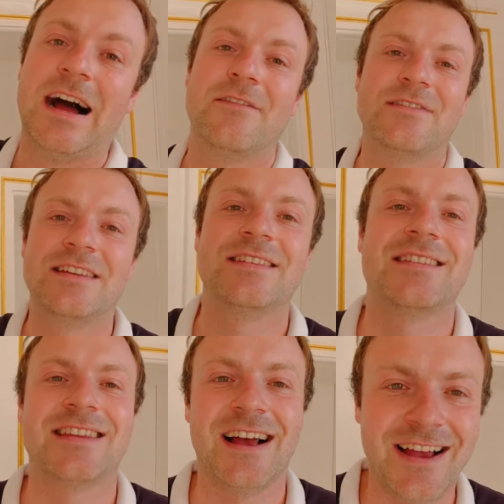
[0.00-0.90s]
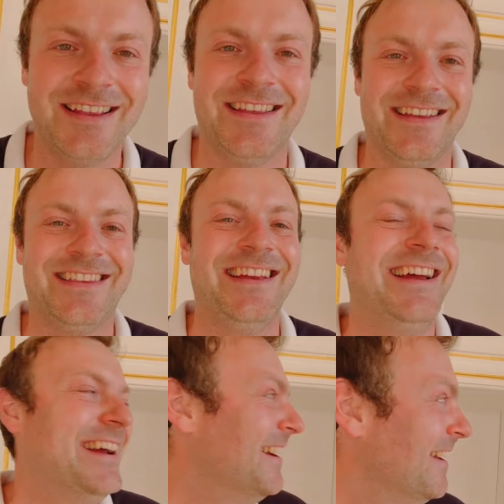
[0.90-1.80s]
I've decided
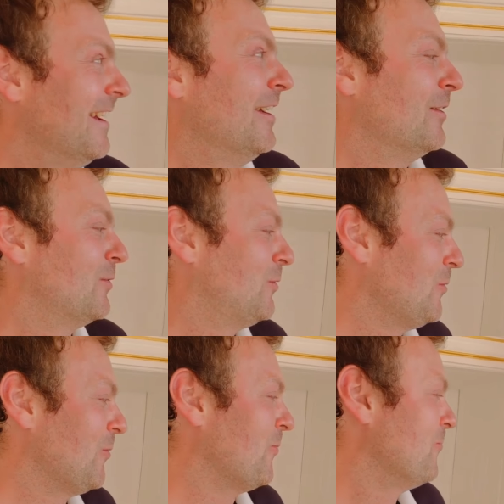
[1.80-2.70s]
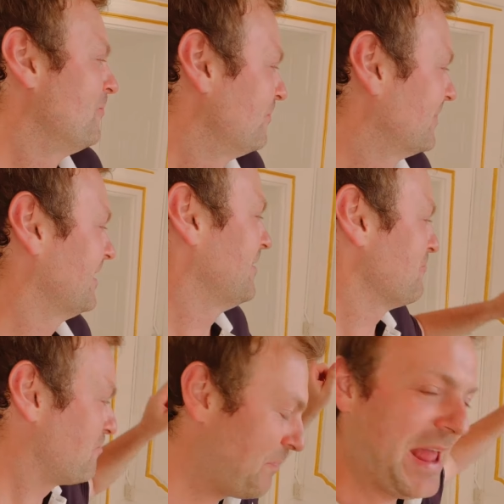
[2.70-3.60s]
to
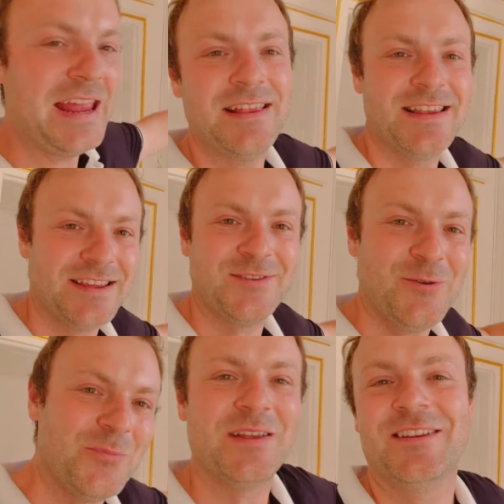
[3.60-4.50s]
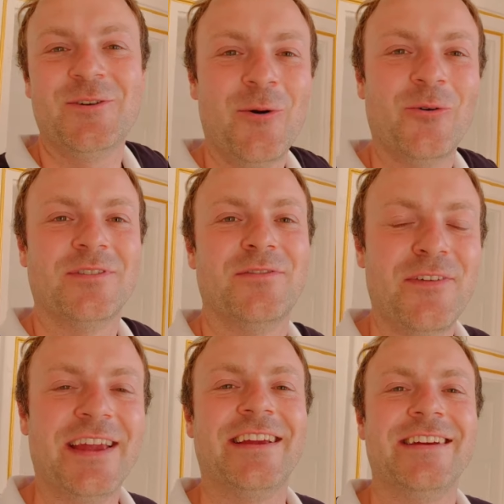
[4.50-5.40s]
paint this stupid gold
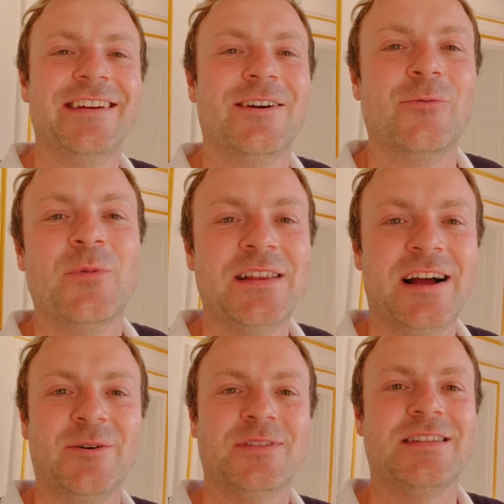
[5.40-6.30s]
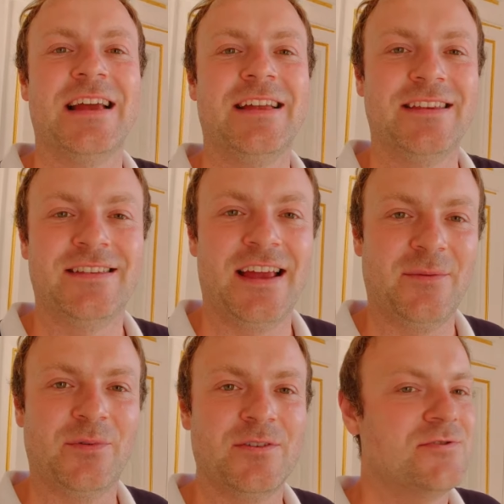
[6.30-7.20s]
thing without any
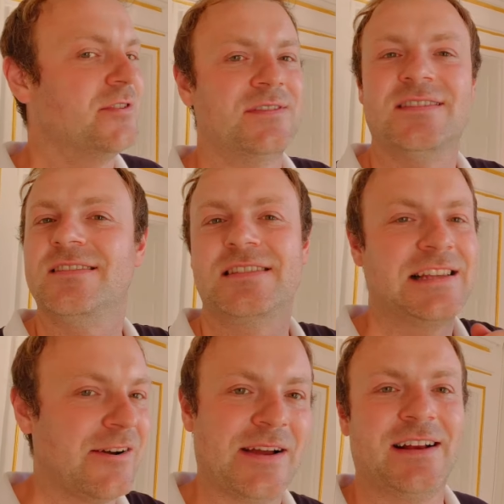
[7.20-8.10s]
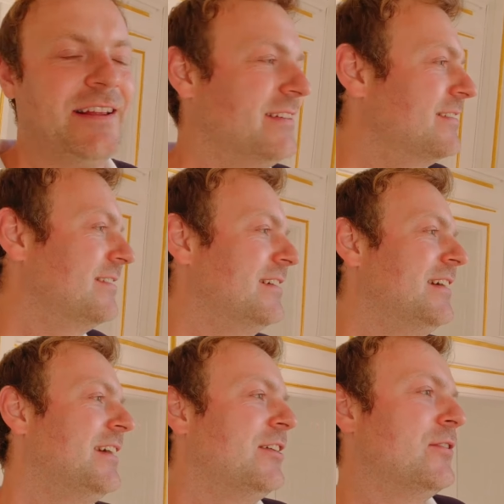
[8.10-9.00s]
tape, just directly.
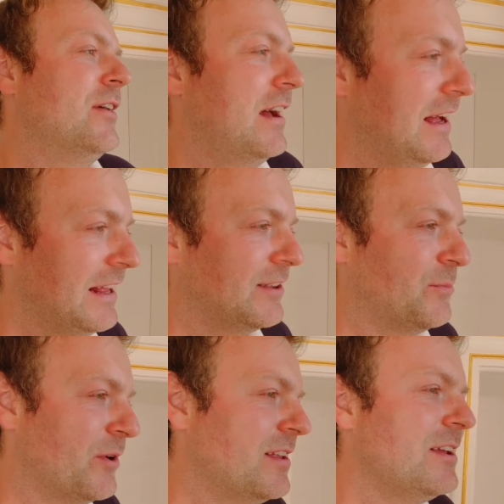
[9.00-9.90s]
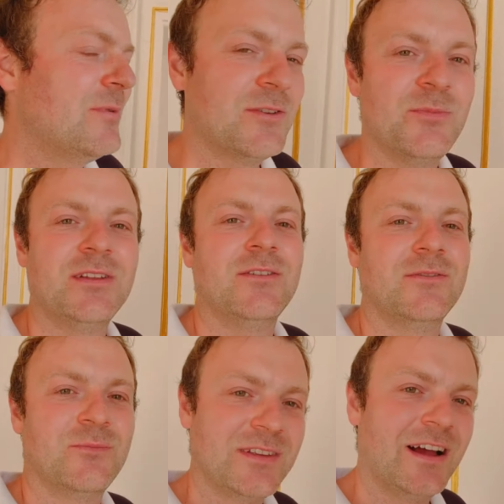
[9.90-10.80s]
The beginning was a
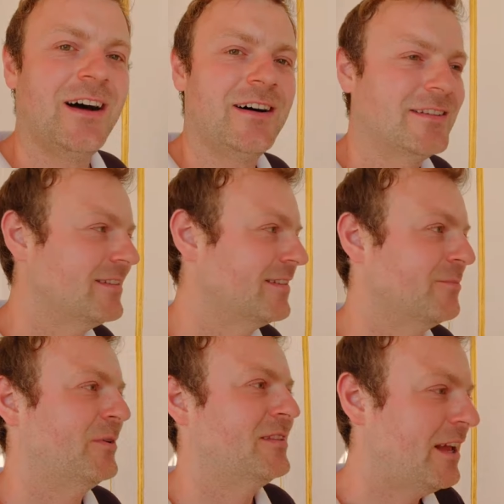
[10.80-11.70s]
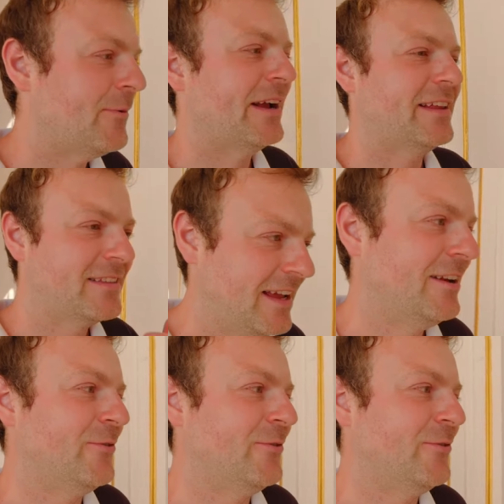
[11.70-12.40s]
bit hard, but now I can tell